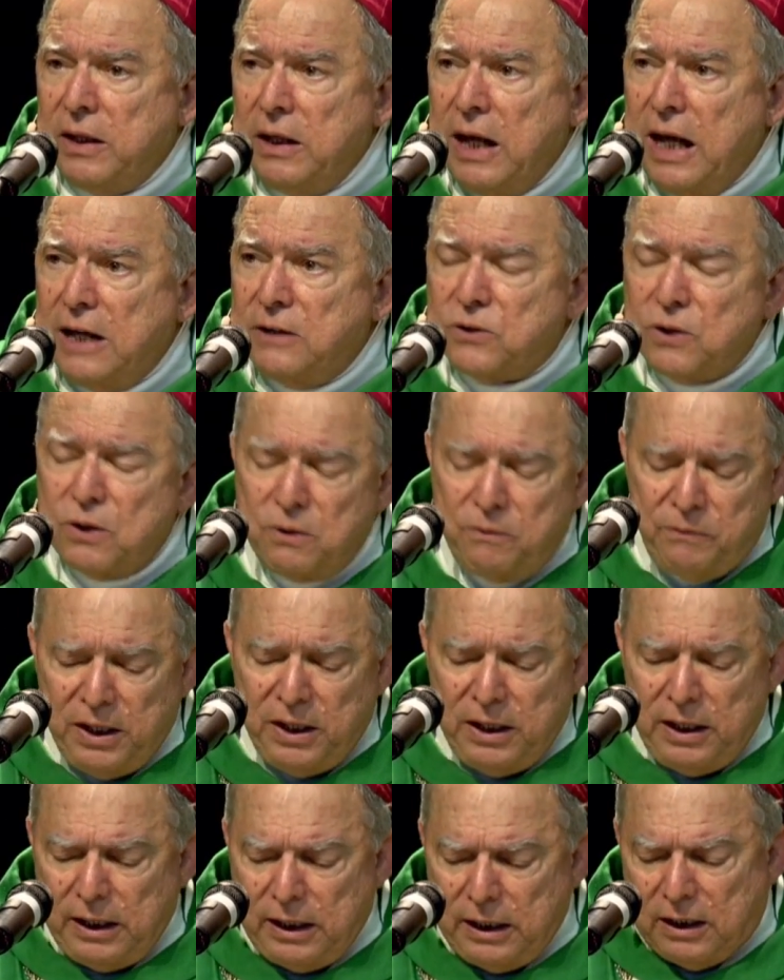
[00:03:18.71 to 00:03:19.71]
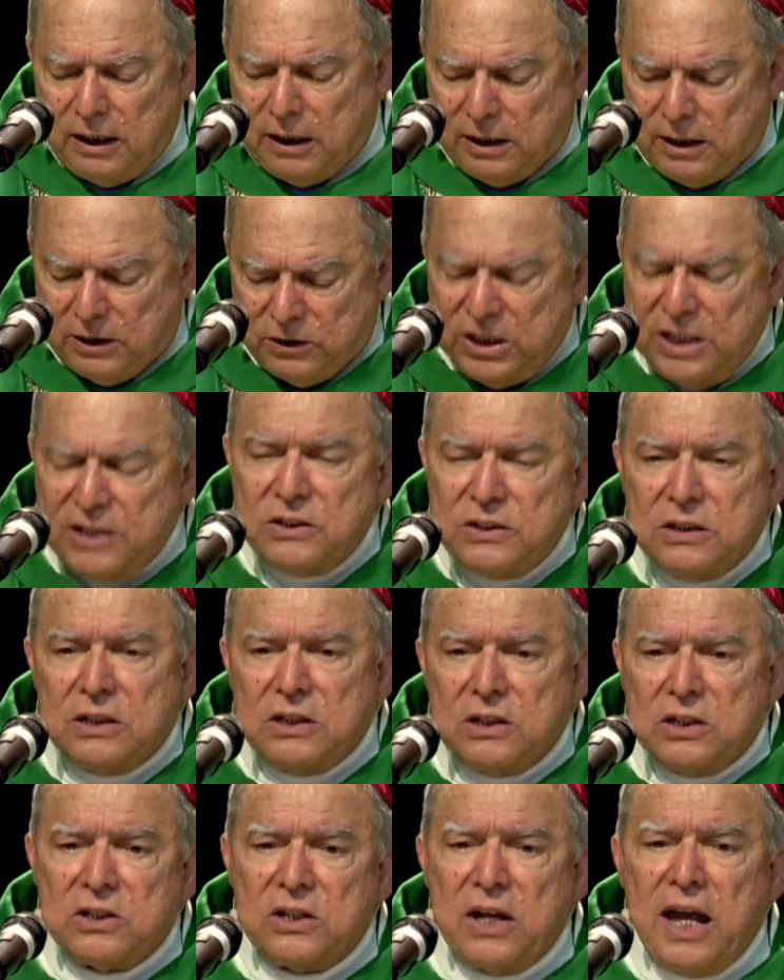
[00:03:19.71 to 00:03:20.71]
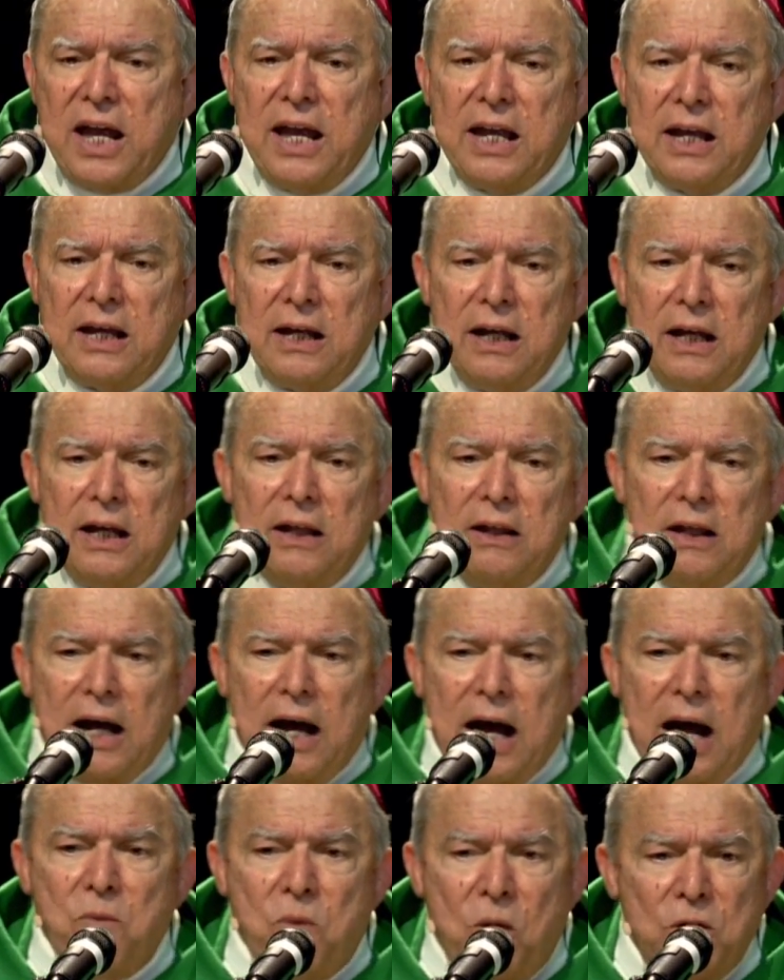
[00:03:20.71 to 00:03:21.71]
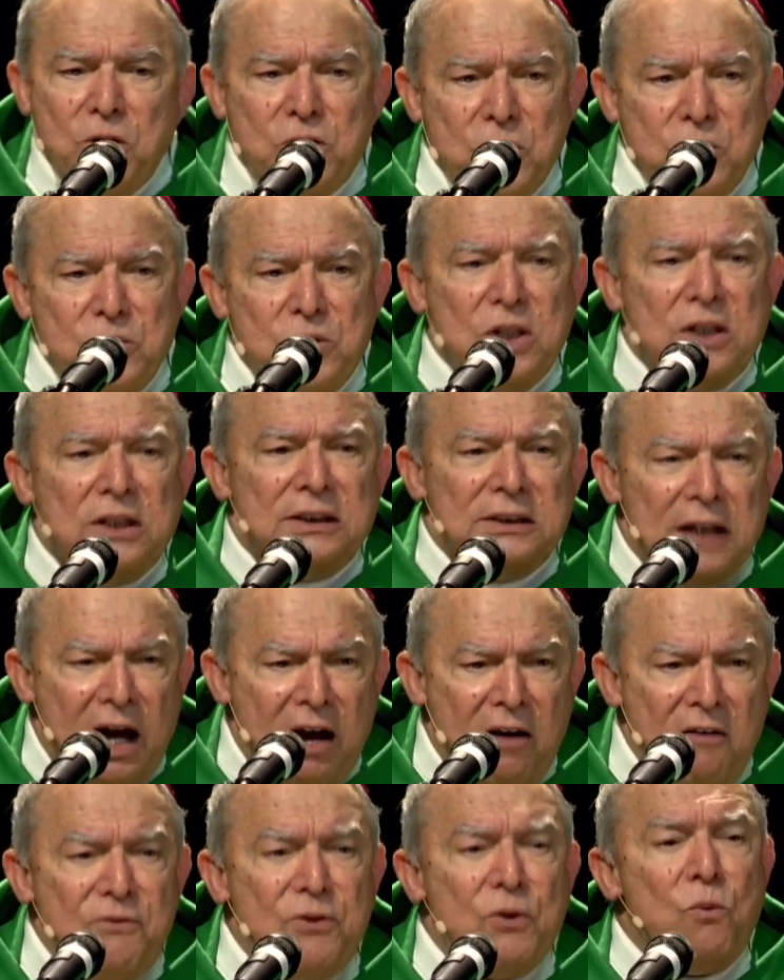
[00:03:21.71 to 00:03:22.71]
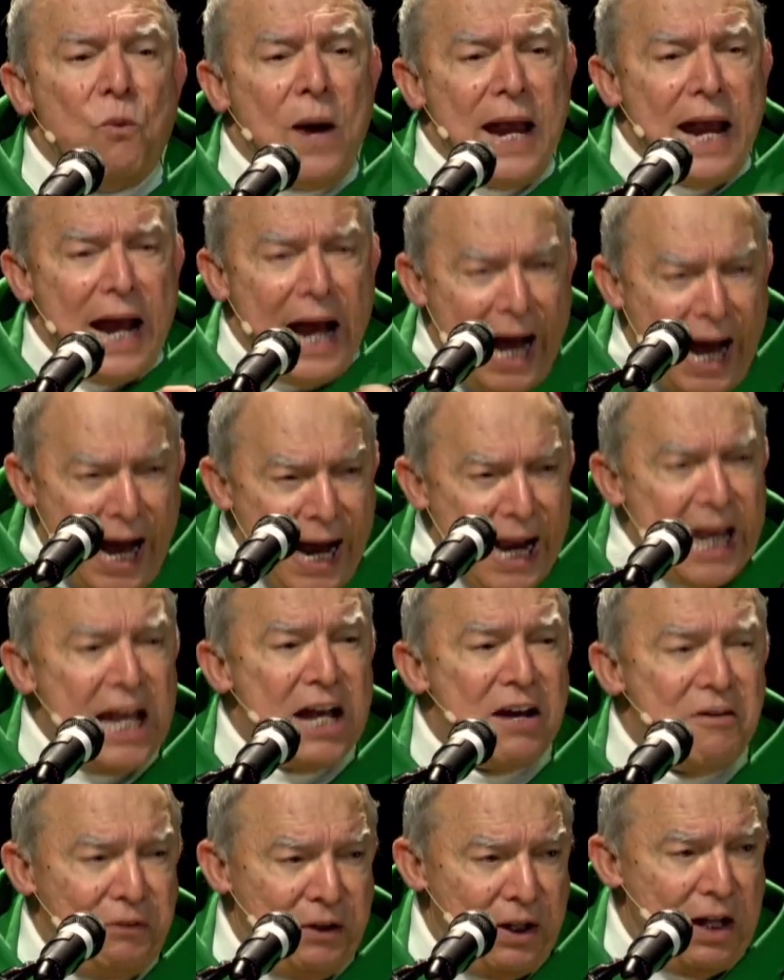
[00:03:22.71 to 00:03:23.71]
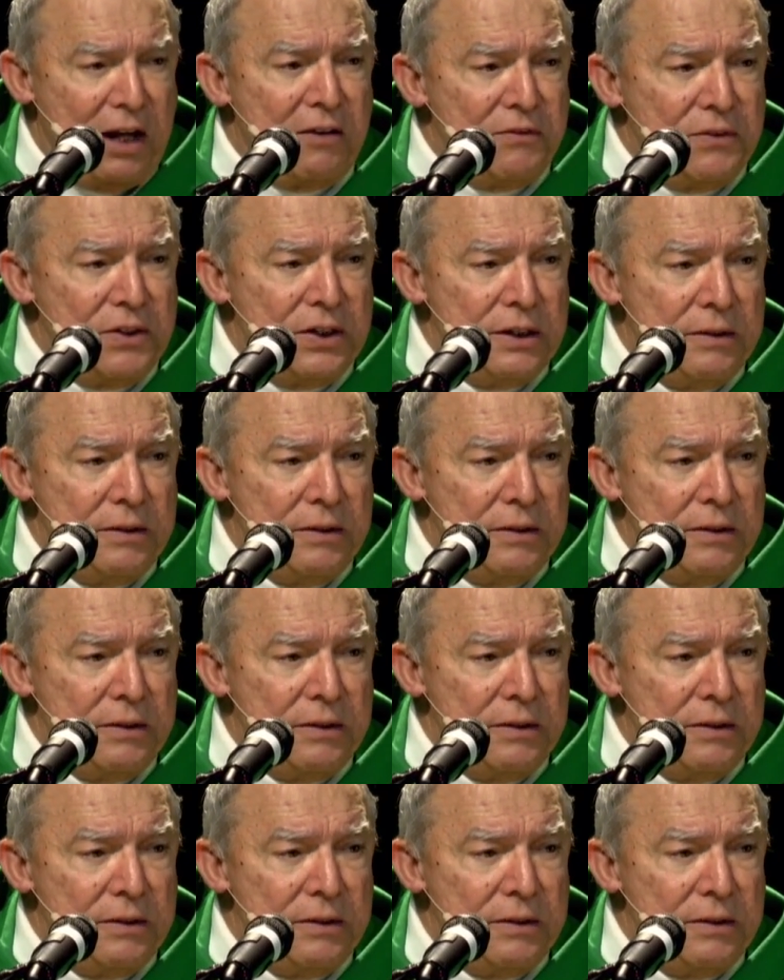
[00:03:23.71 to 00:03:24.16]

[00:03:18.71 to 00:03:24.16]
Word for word: And so Jesus is saying, I want you to love the way I have loved.